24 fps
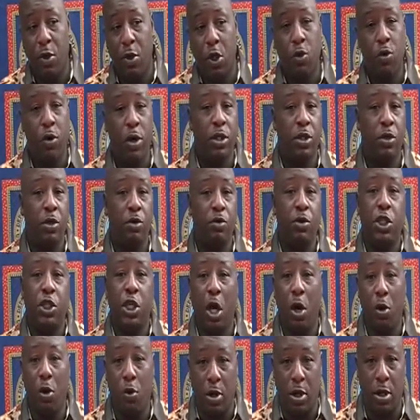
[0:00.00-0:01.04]
We're going to
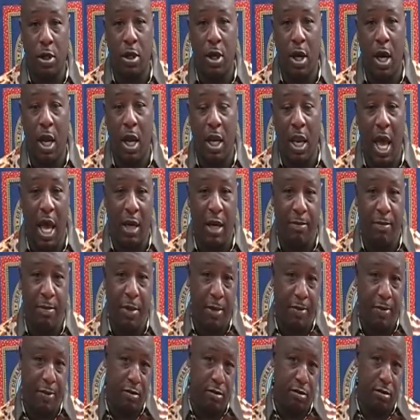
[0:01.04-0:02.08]
joke a lot
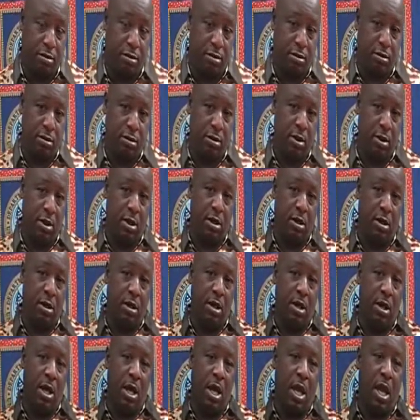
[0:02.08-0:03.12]
of people.
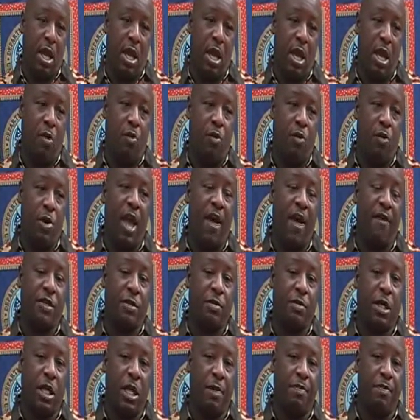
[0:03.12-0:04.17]
And we
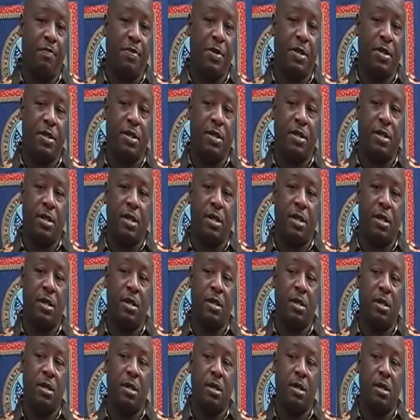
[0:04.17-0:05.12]
have some clips.